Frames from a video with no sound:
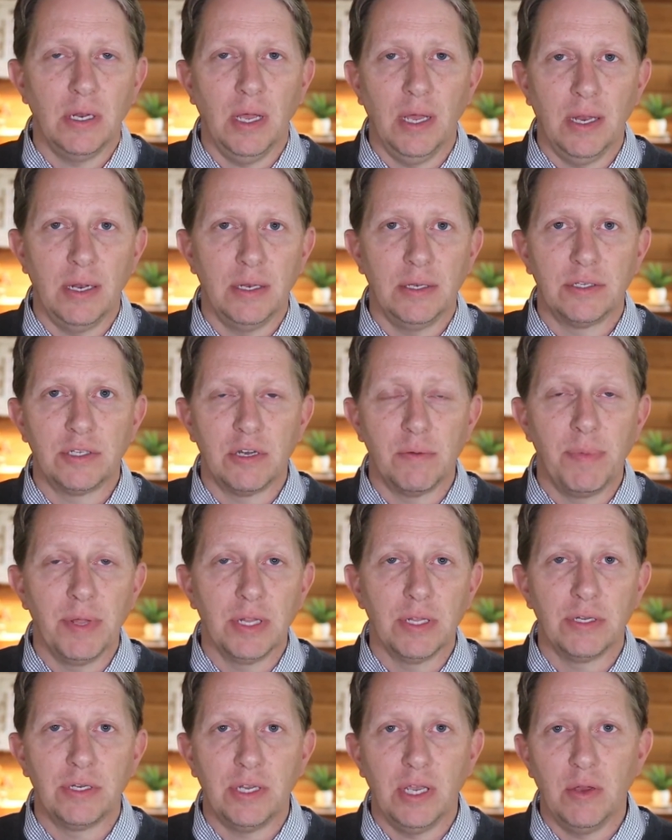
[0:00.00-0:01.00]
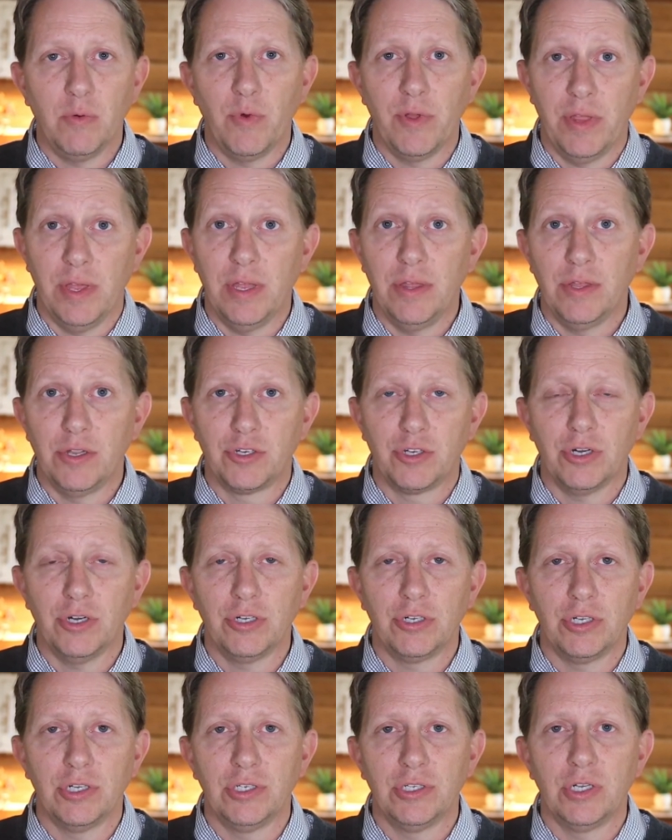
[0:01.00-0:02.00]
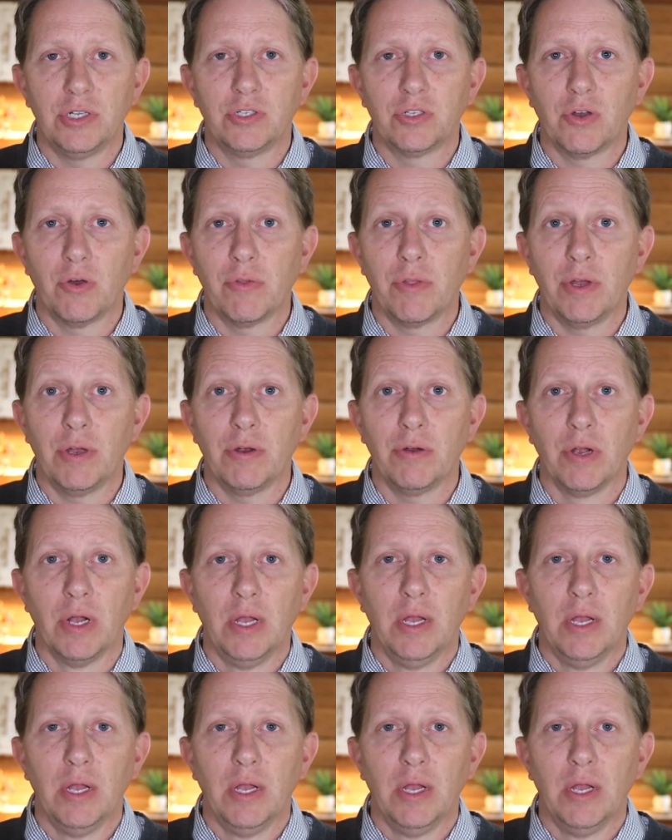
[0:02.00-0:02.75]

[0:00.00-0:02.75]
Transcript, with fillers: and stability within the churches, and so they're